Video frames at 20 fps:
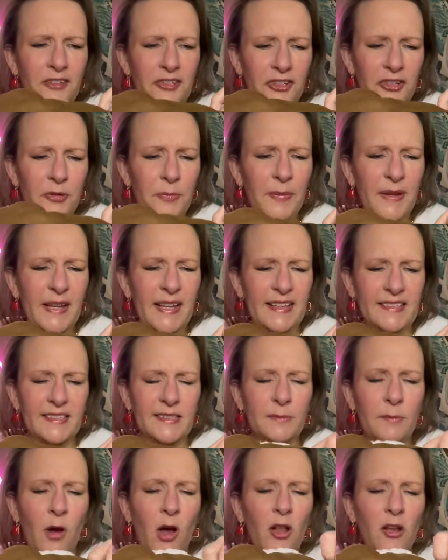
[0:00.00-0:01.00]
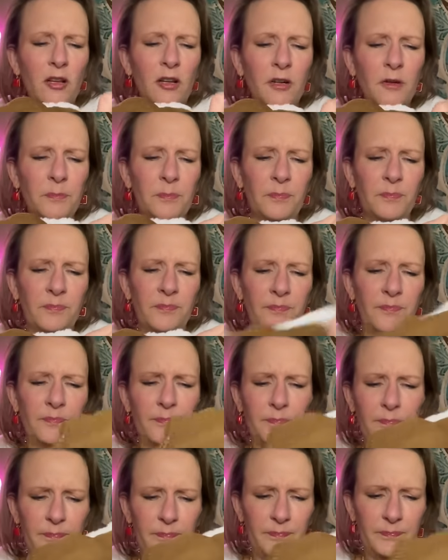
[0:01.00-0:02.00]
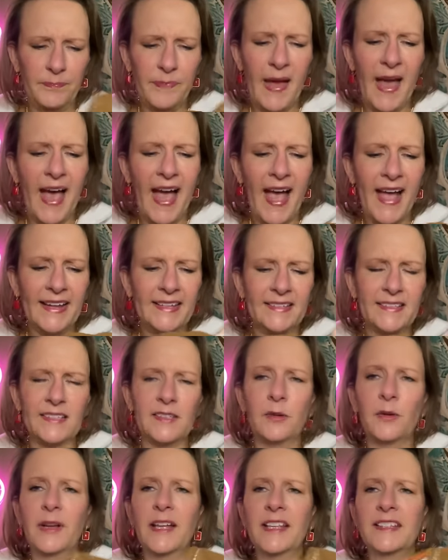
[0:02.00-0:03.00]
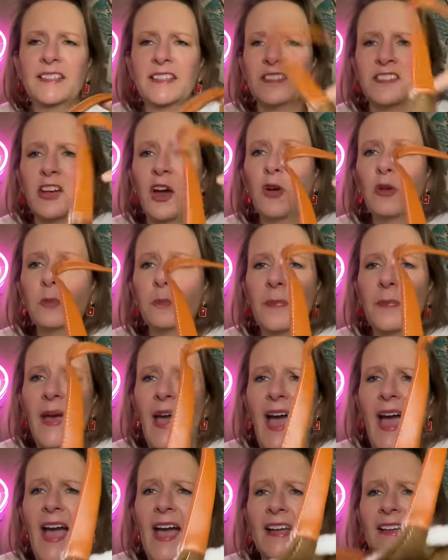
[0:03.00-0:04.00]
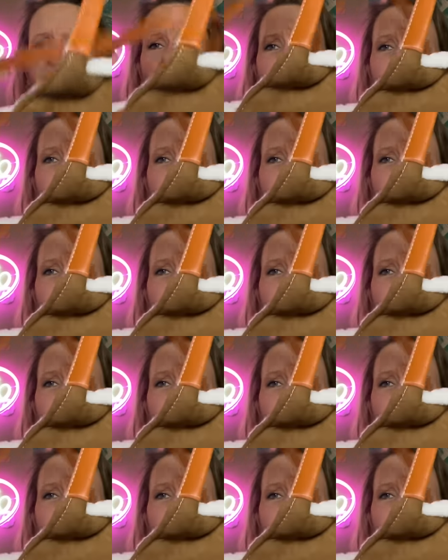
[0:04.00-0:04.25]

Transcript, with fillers: should be a smaller bag. So it's a tote bag.